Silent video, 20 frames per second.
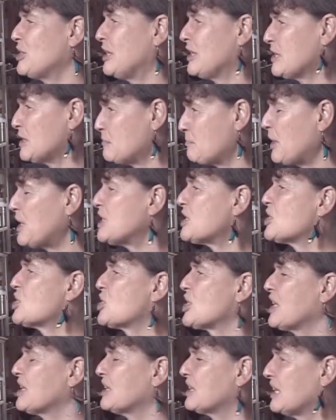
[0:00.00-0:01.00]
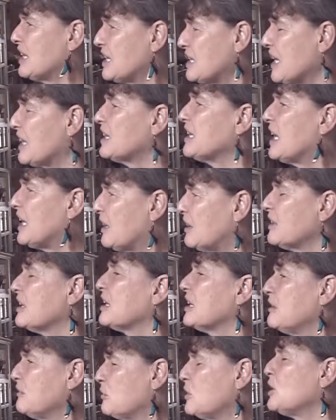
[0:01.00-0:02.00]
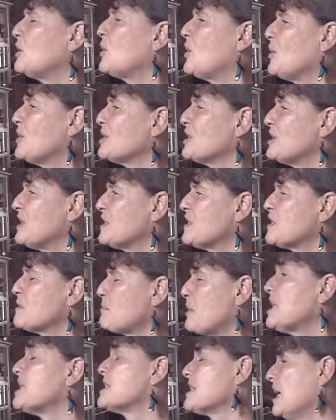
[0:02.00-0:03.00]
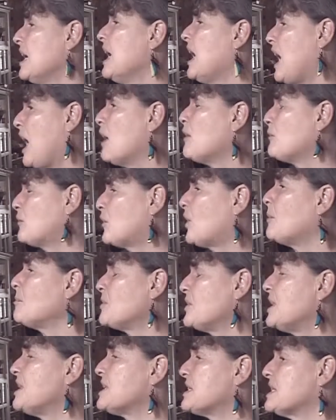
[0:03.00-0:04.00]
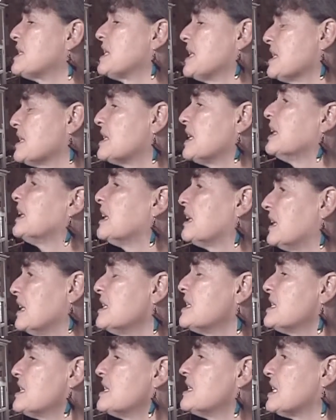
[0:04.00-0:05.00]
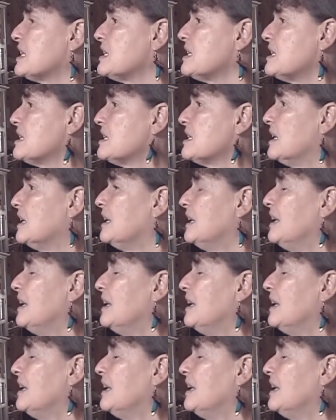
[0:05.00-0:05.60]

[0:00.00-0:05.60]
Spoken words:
space junk that are currently recorded in space are from this single incident.